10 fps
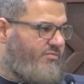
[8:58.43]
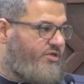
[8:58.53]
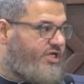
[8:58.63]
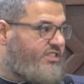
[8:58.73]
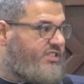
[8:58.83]

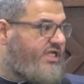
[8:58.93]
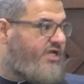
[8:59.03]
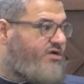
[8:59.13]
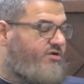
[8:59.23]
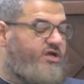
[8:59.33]
because it's going
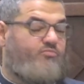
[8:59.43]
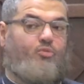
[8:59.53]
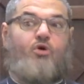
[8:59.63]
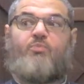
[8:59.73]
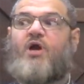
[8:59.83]
to create
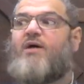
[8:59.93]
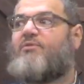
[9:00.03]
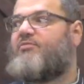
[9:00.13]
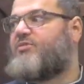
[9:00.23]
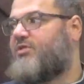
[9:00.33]
more problems.